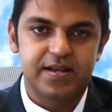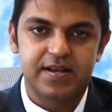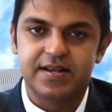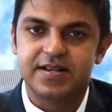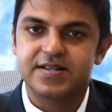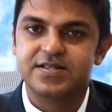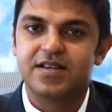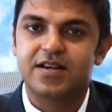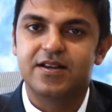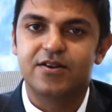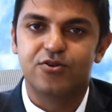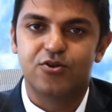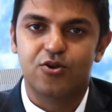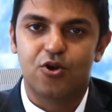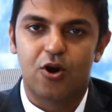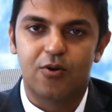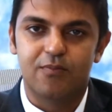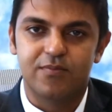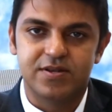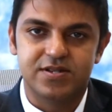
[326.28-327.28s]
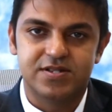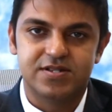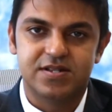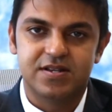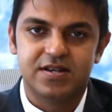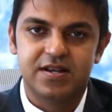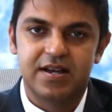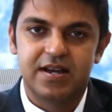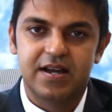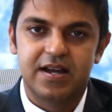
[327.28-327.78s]
is enormous.
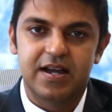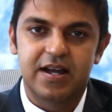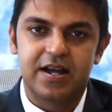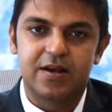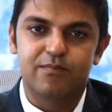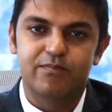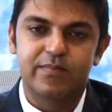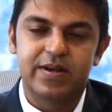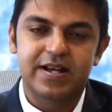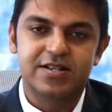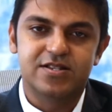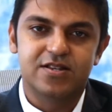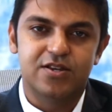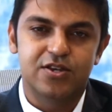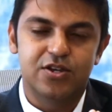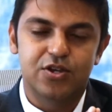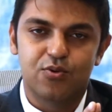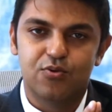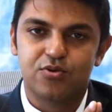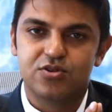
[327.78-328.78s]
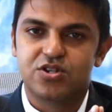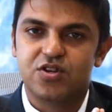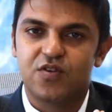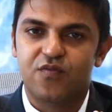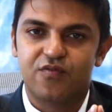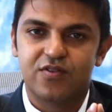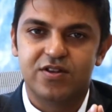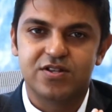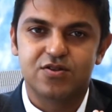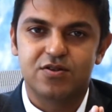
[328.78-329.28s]
It makes a huge
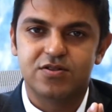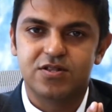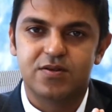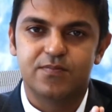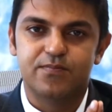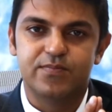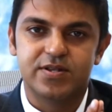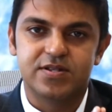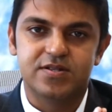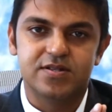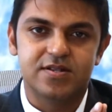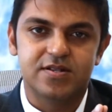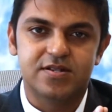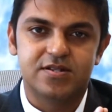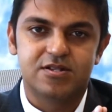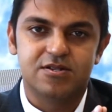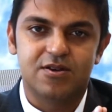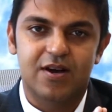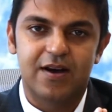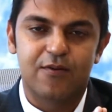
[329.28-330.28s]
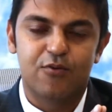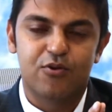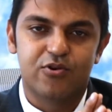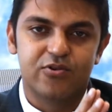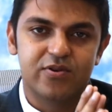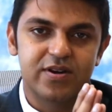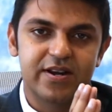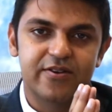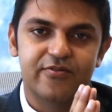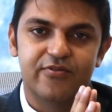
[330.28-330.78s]
difference on the business. So I would
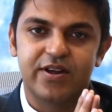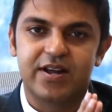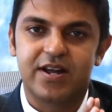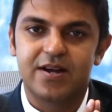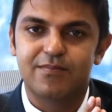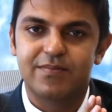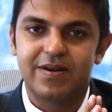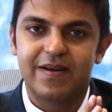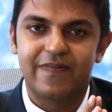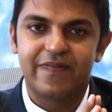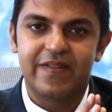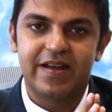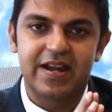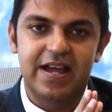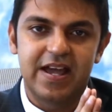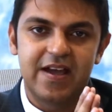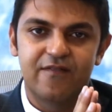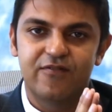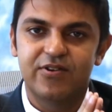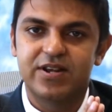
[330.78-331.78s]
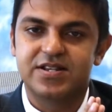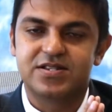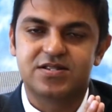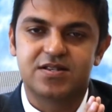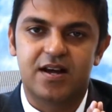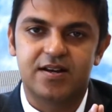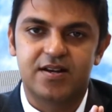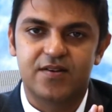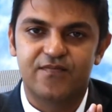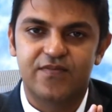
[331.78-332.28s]
really recommend that every
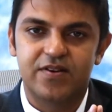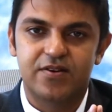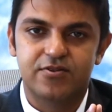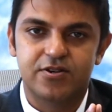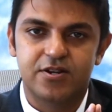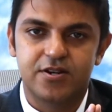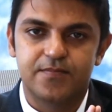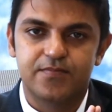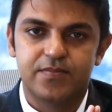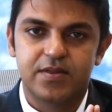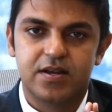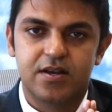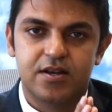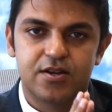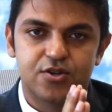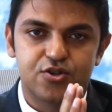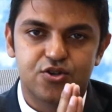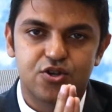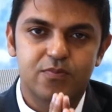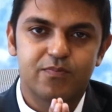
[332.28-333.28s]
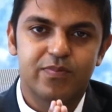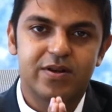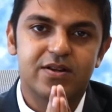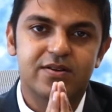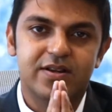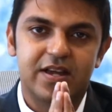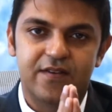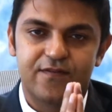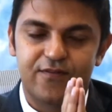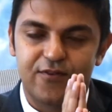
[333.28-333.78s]
startup founder should be
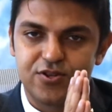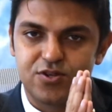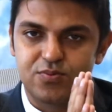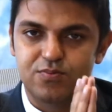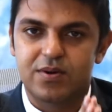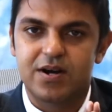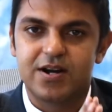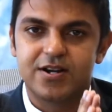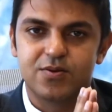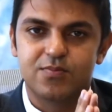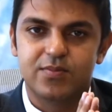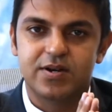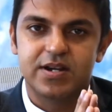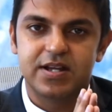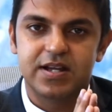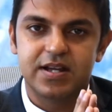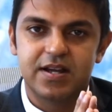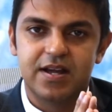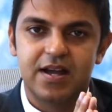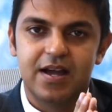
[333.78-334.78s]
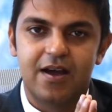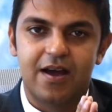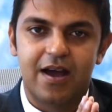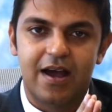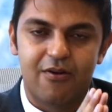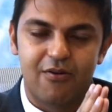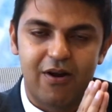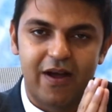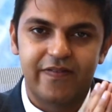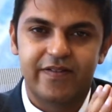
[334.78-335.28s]
looking for smart money
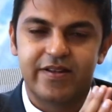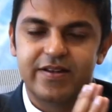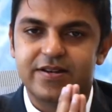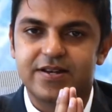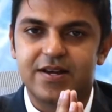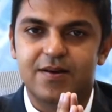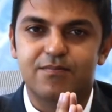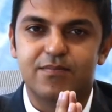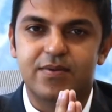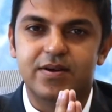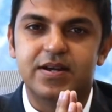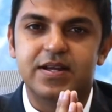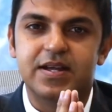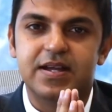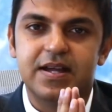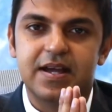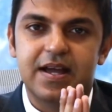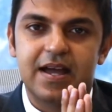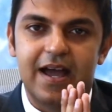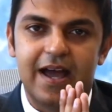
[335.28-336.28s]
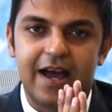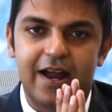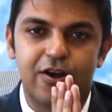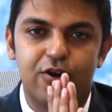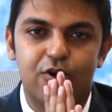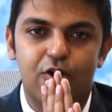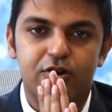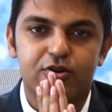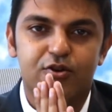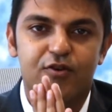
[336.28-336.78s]
rather than dumb money
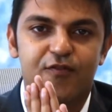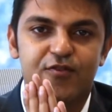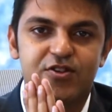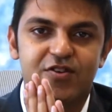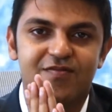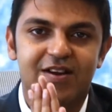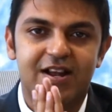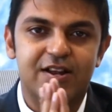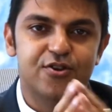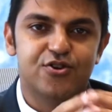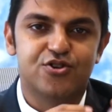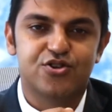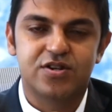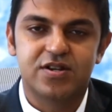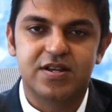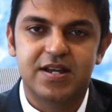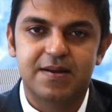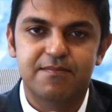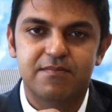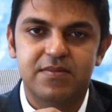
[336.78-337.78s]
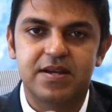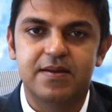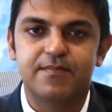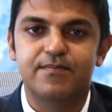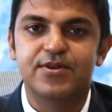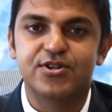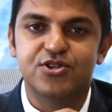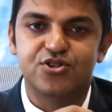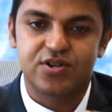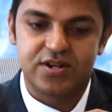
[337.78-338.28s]
and not go for the valuation game
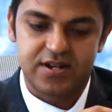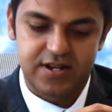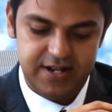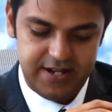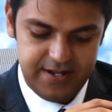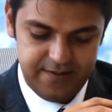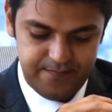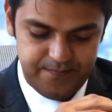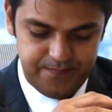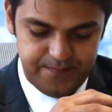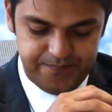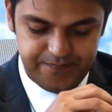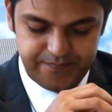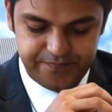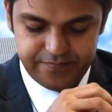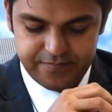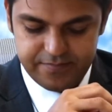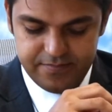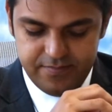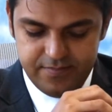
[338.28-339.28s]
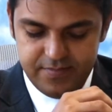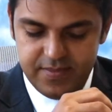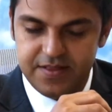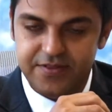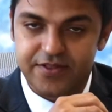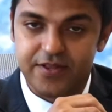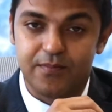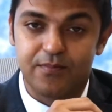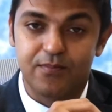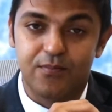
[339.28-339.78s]
immediately.
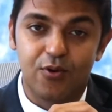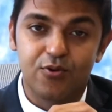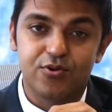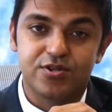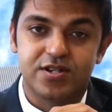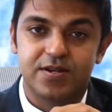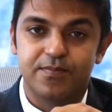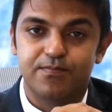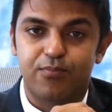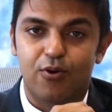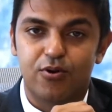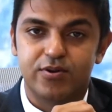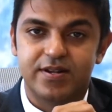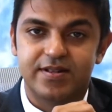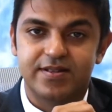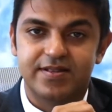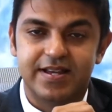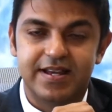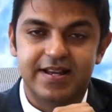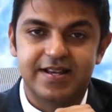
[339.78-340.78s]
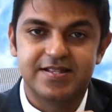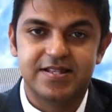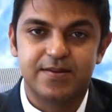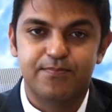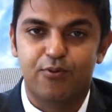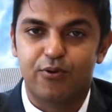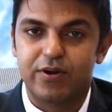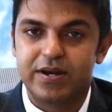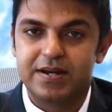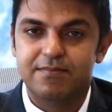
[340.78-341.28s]
The most important thing is the
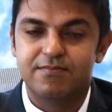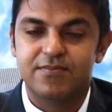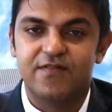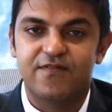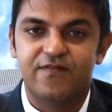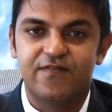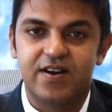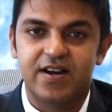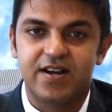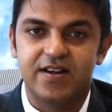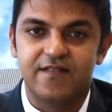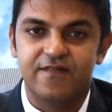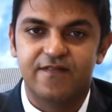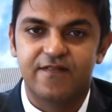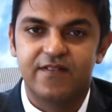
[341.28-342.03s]
point number 5